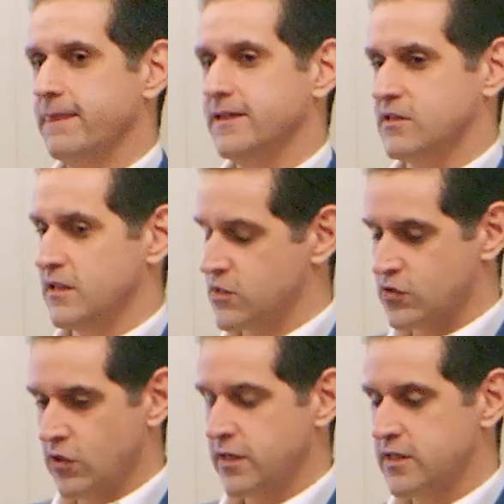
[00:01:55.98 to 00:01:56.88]
I
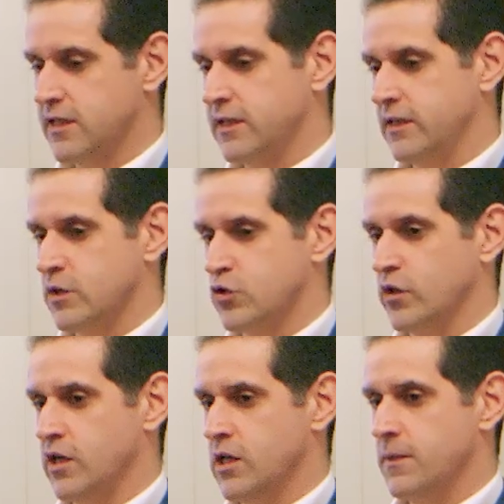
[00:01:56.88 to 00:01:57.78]
started in
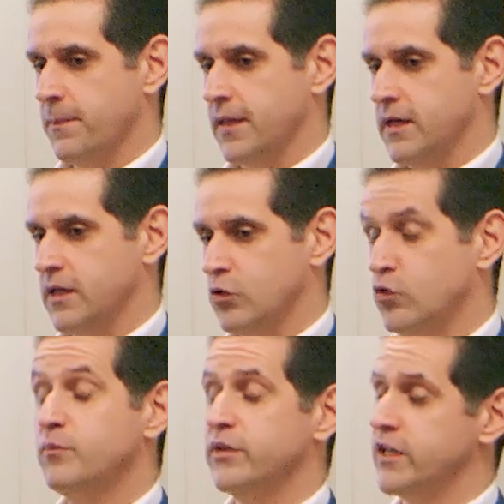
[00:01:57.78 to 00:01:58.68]
Montreal,
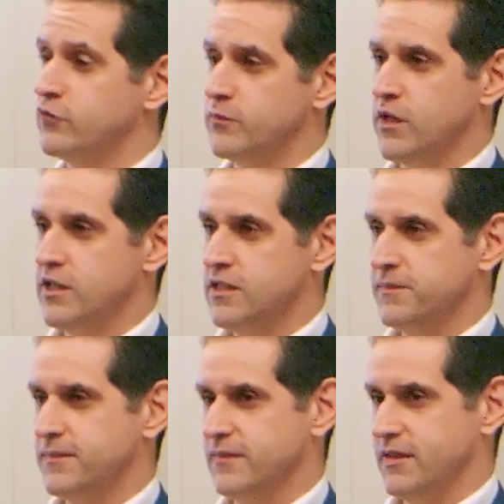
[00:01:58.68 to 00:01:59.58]
grew up playing football,
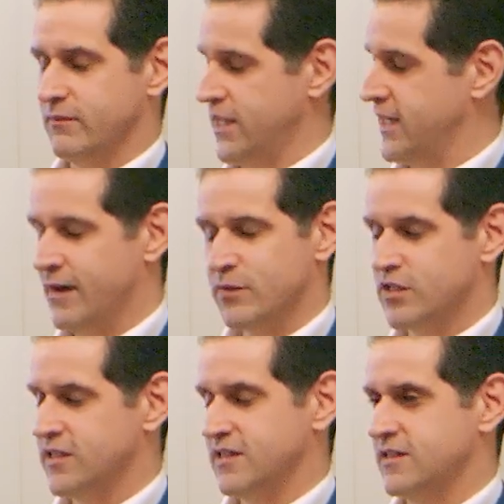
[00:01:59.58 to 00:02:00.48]
enamored
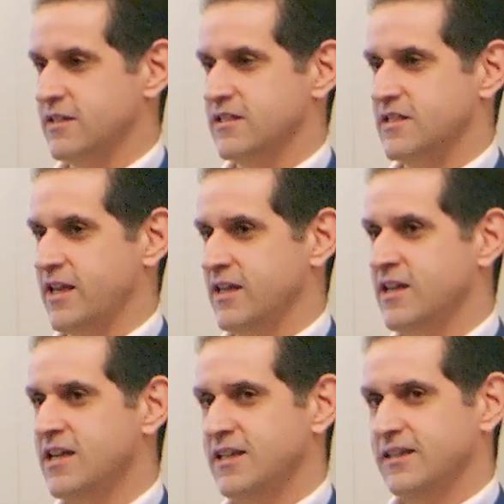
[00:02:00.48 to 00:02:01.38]
to this day.
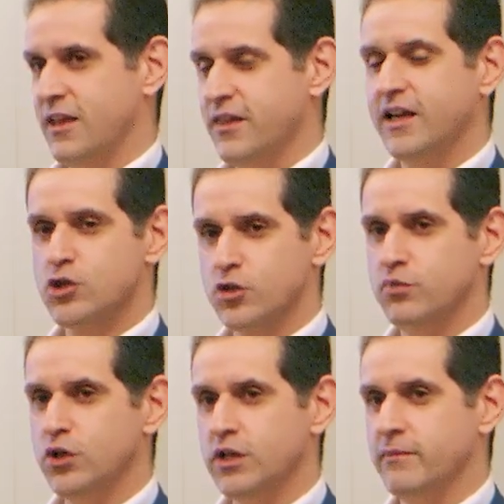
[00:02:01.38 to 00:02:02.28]
I think I should
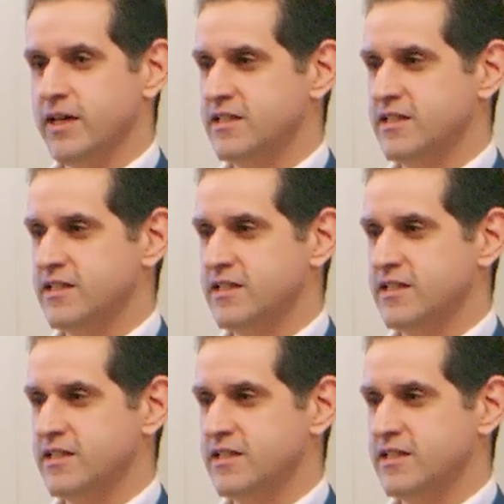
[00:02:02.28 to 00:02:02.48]
put on my